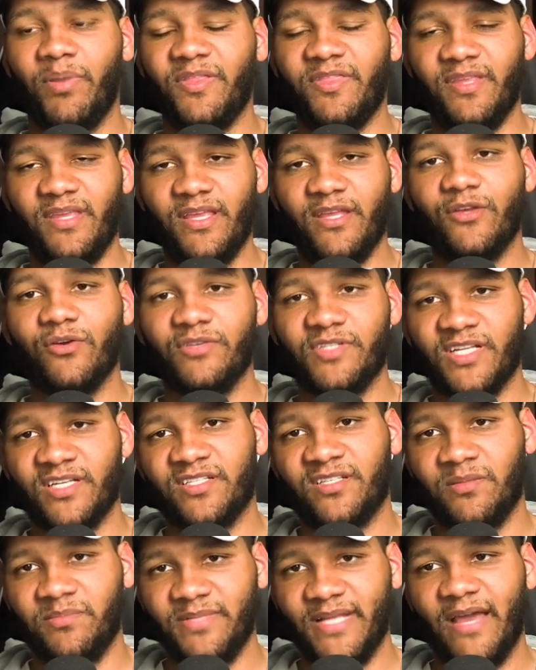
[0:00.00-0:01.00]
but the
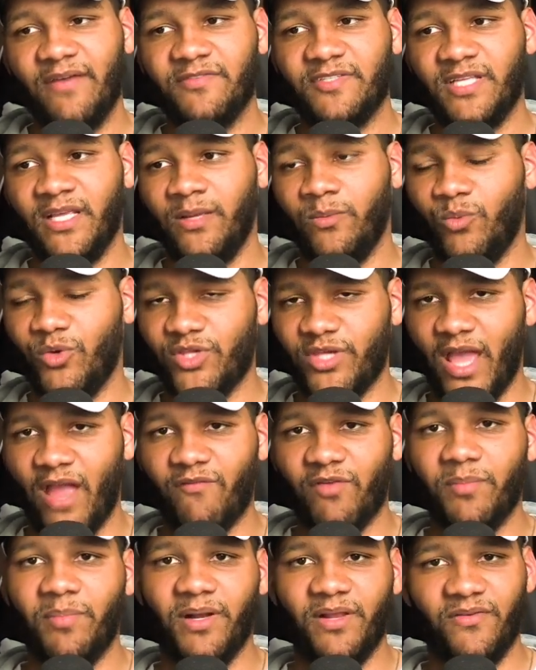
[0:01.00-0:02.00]
ecosystem dev team, which
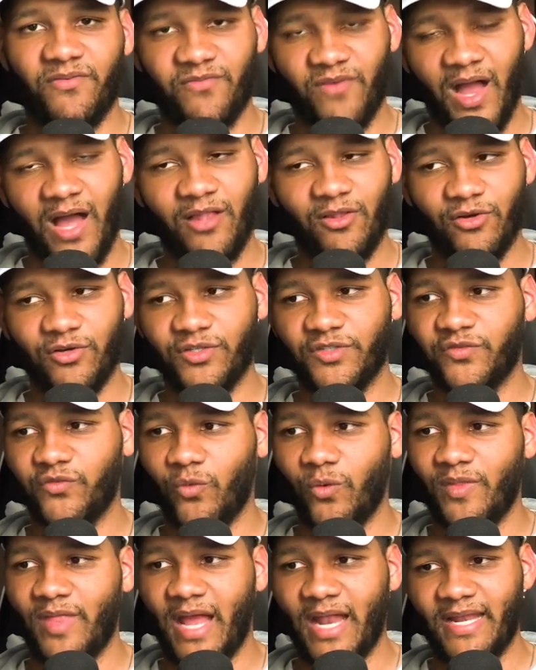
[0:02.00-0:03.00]
everybody follows for